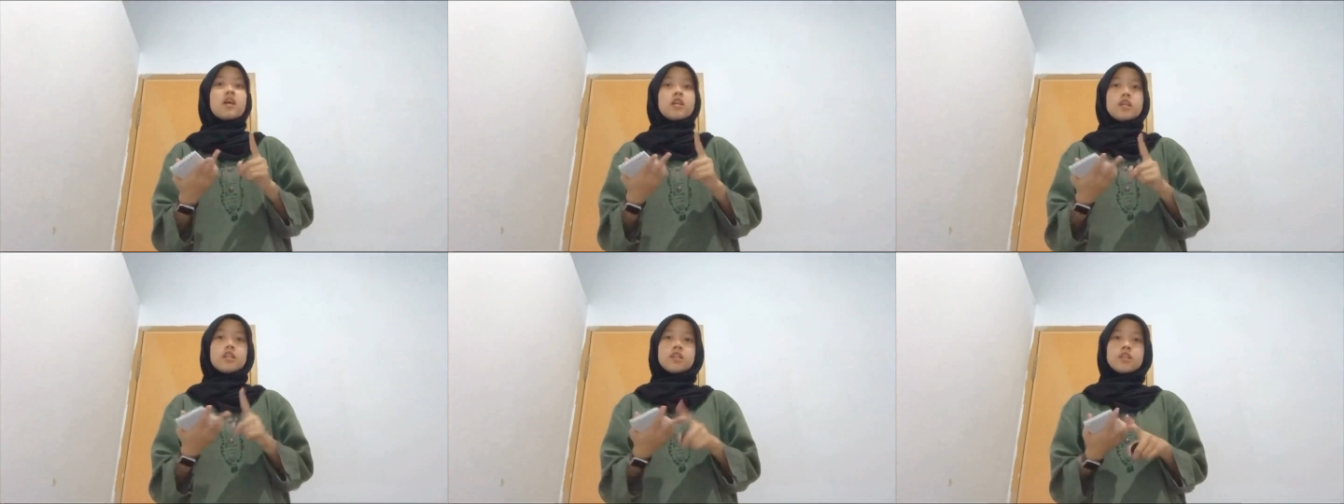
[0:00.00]

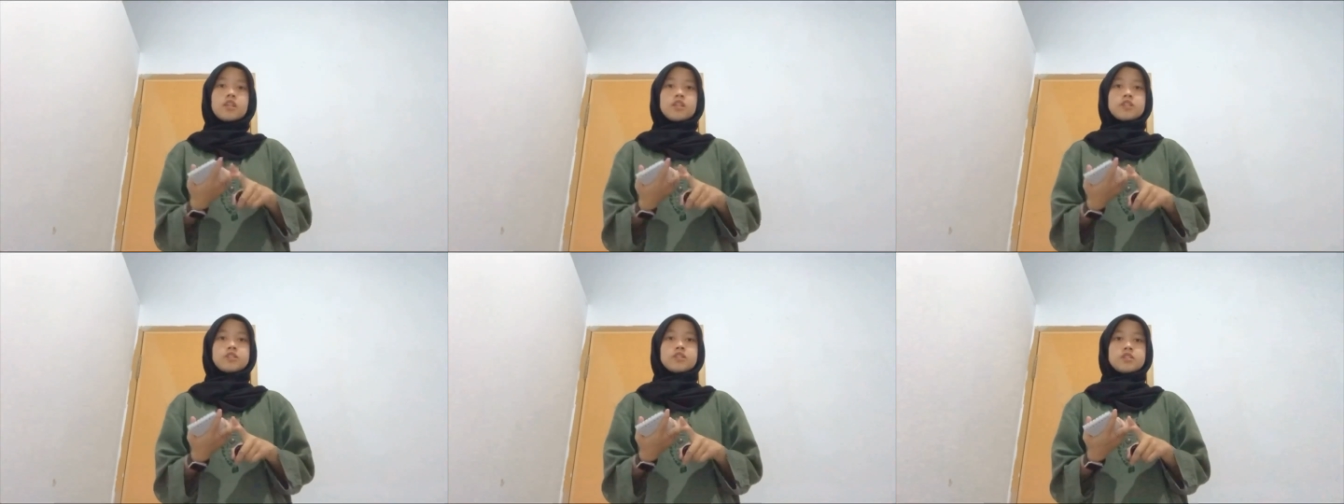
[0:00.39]

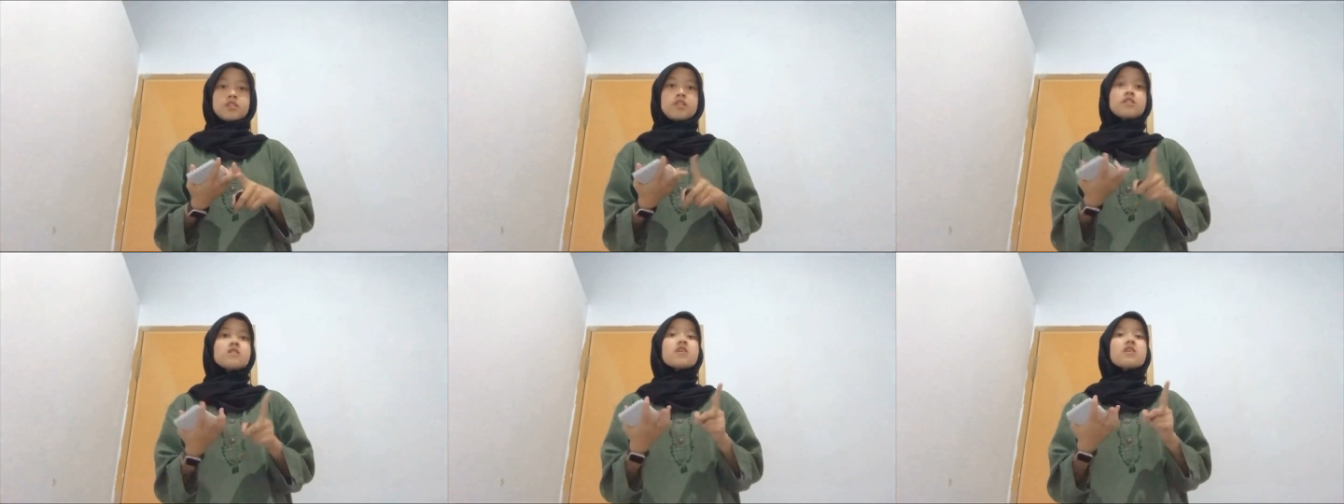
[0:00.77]

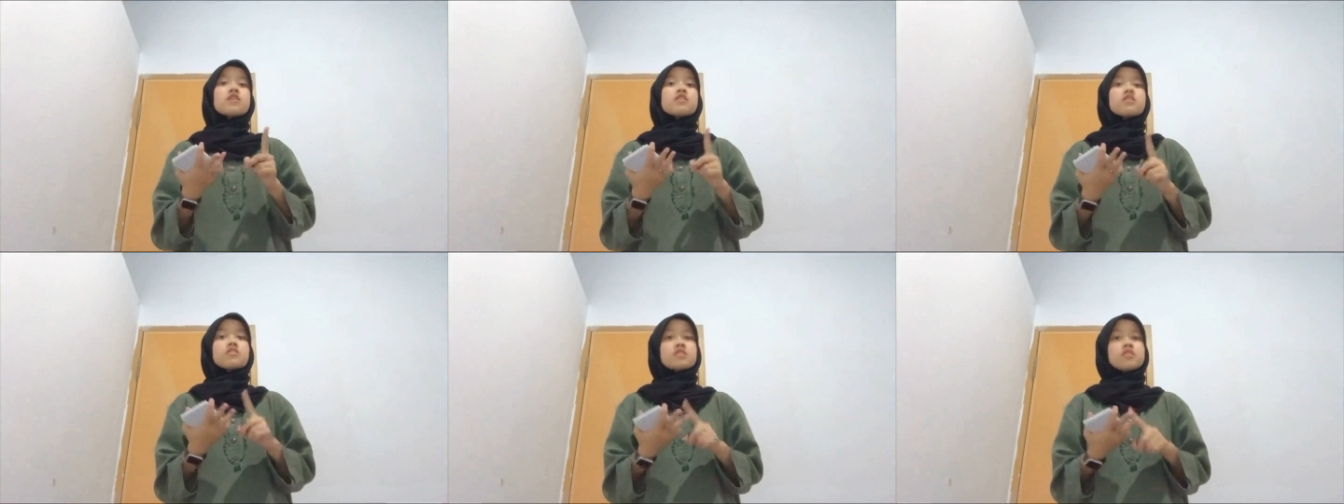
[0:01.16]
intention,
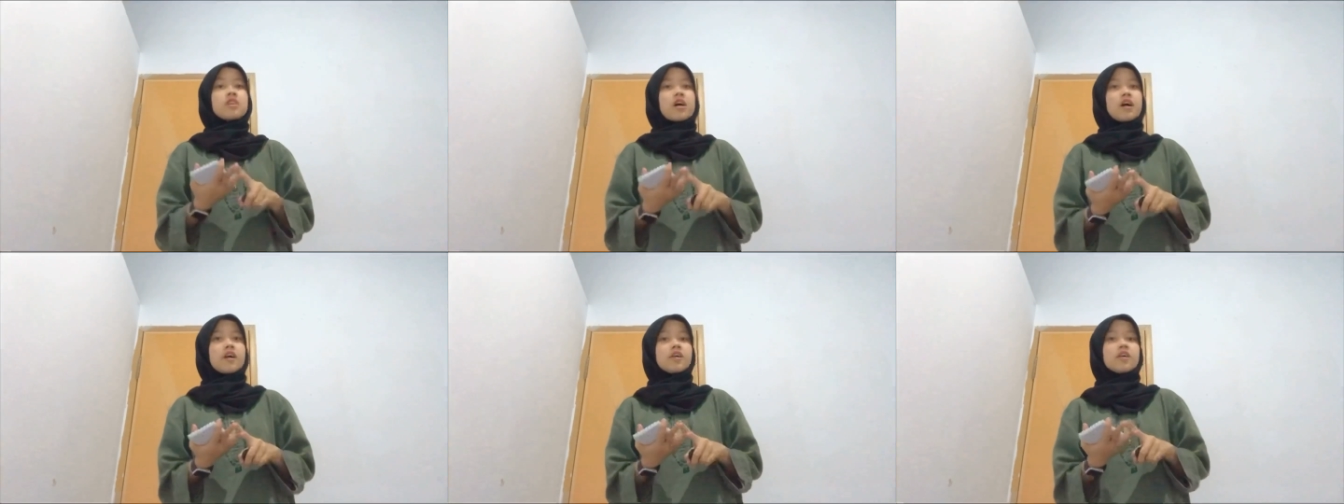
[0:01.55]

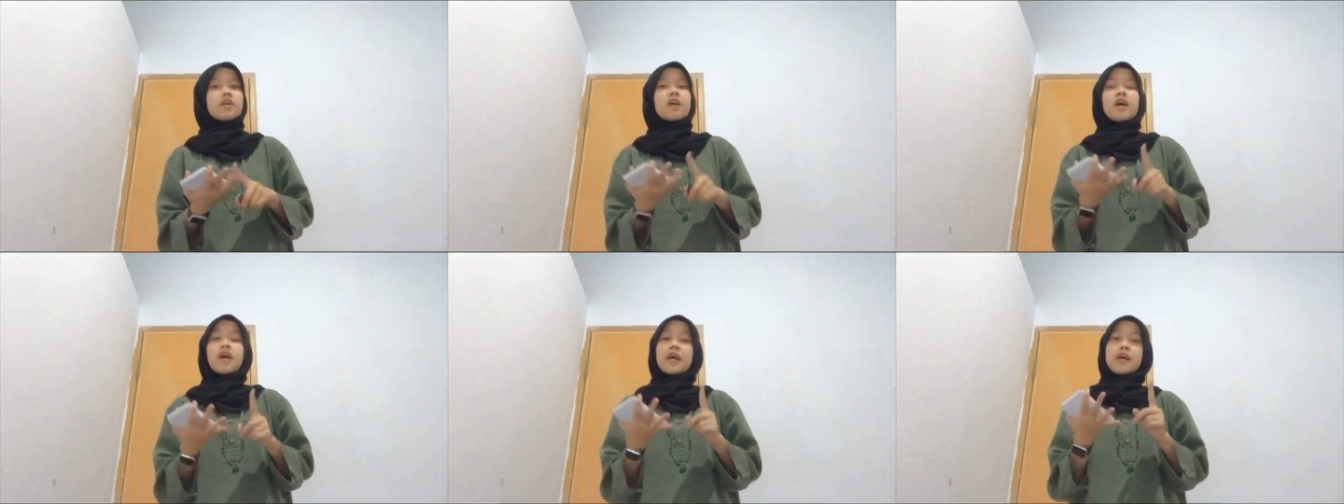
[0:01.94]
style,
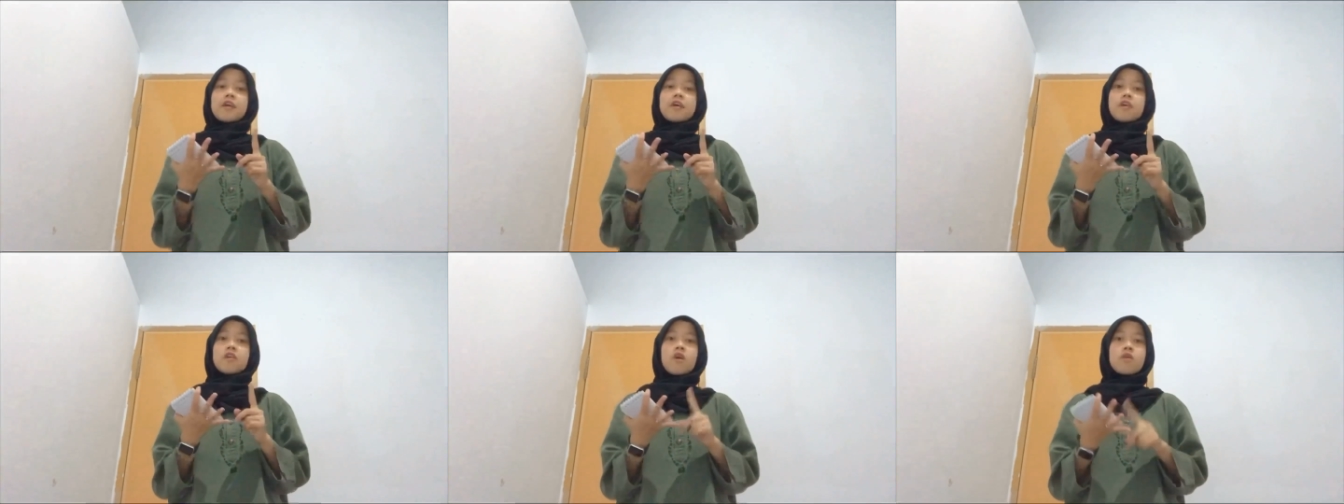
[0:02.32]

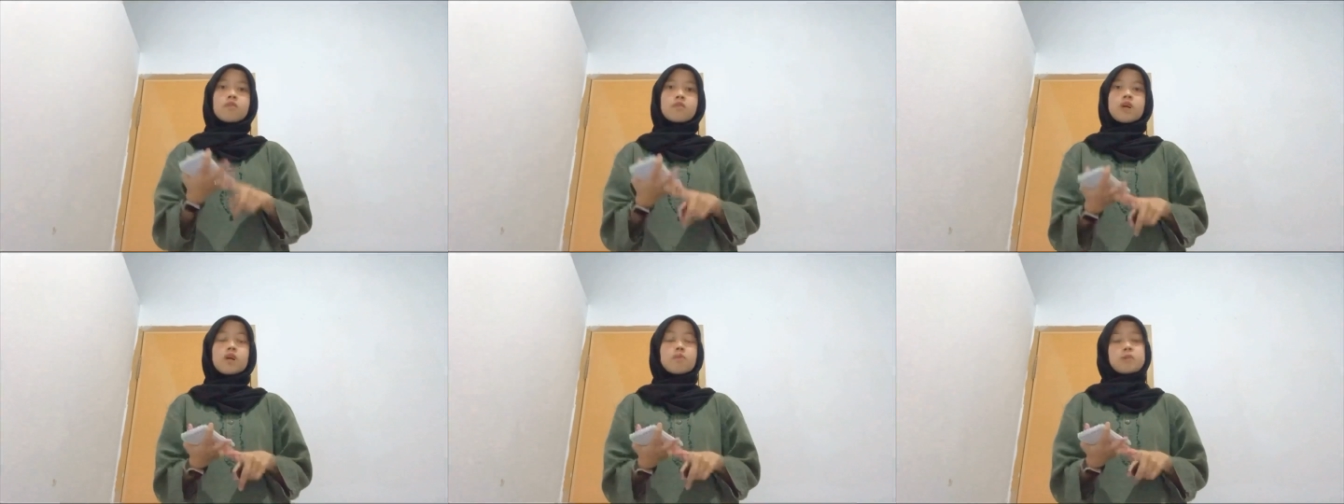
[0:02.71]
and
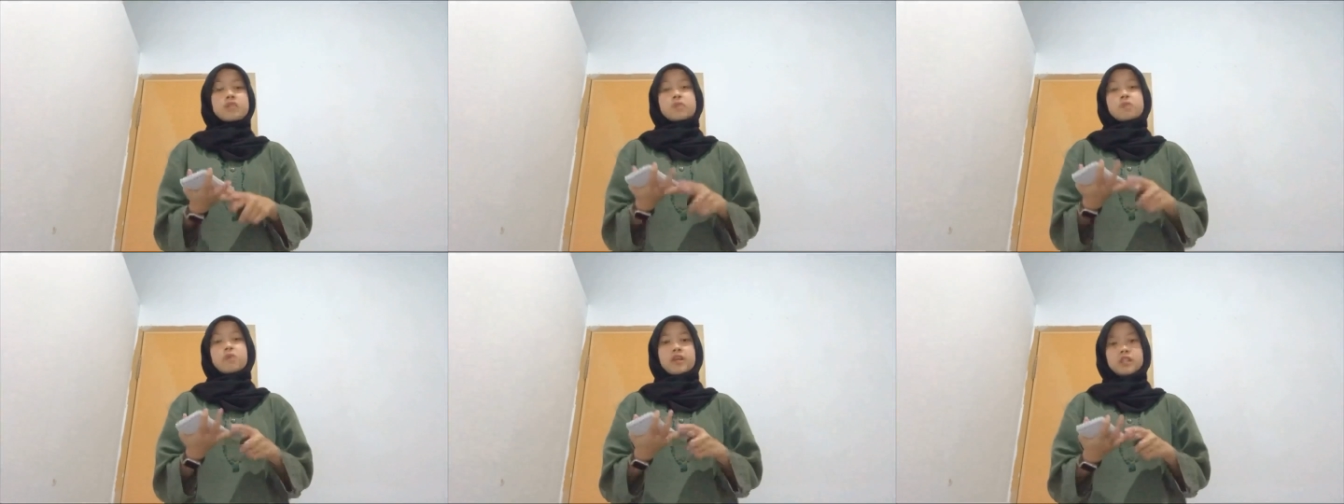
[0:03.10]
overall
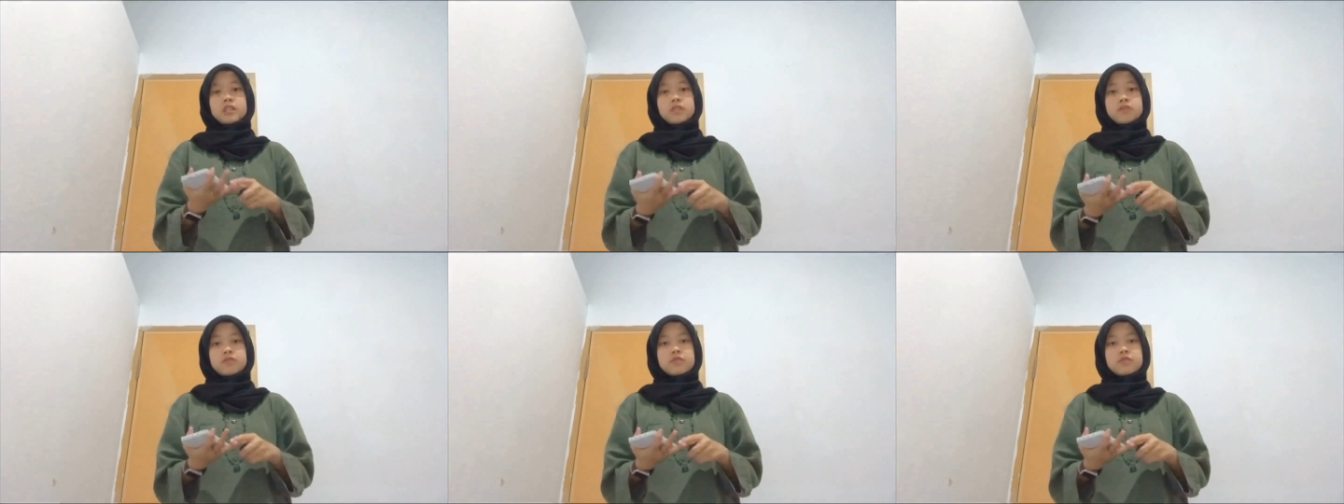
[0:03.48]
perspective.